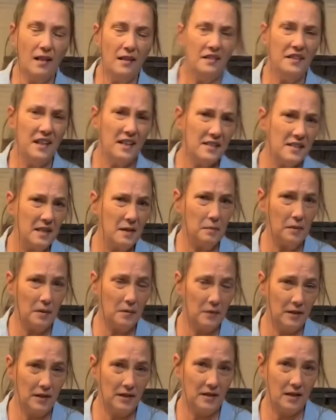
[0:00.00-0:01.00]
Next up, I
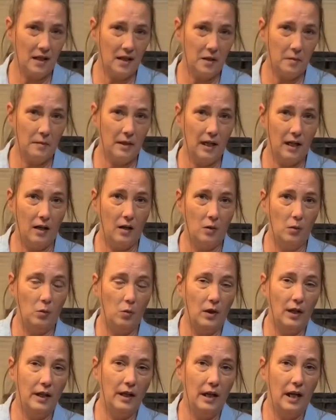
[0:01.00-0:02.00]
want to talk about
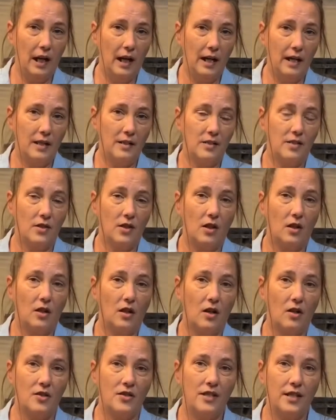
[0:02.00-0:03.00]
what I start
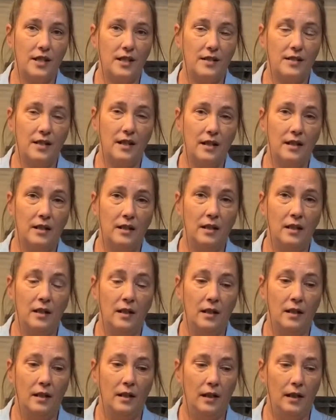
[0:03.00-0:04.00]
our seeds in.
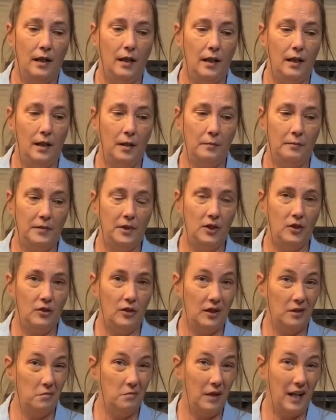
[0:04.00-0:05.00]
You
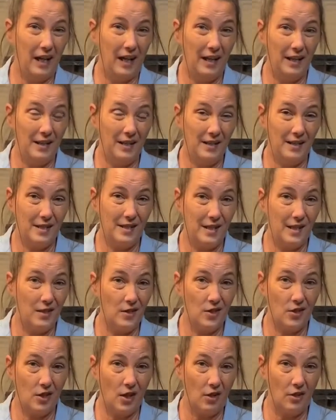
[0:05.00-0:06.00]
can buy the seed
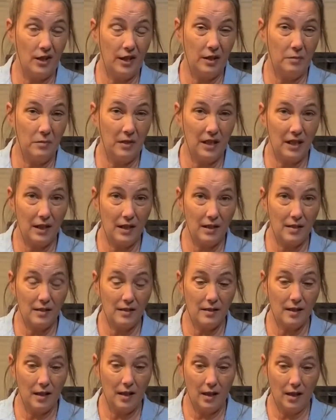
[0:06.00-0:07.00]
starting
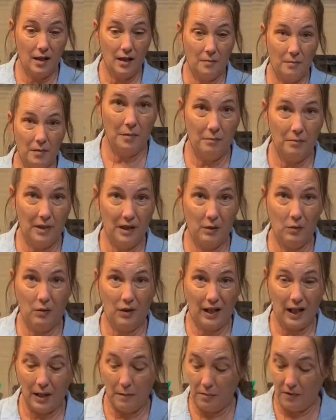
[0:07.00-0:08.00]
mix, but
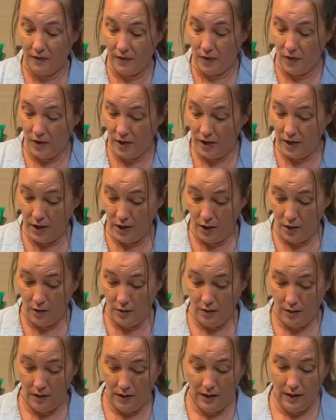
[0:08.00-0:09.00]
what I prefer to do
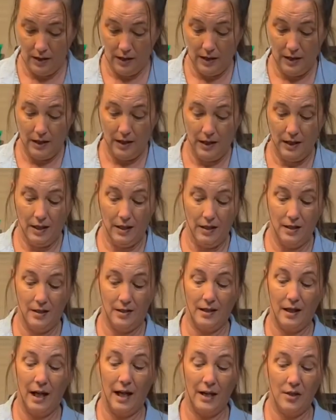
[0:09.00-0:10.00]
is
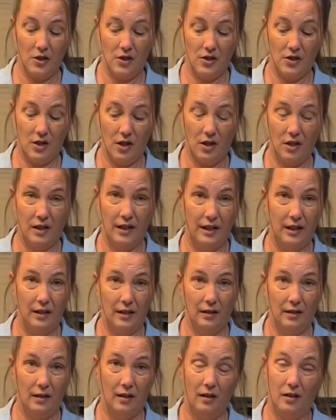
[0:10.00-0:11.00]
I just start
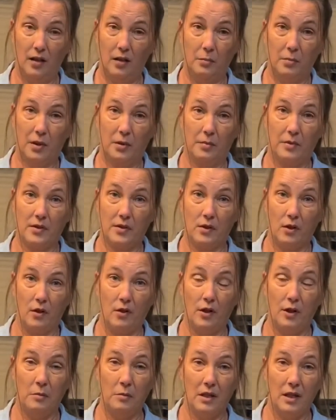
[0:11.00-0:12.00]
in the all-purpose
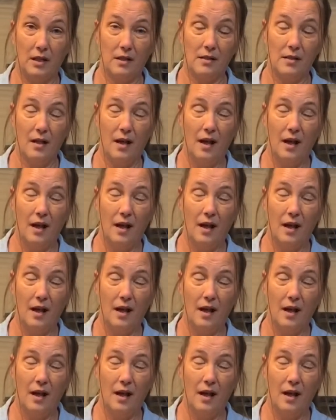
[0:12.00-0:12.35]
growing mix.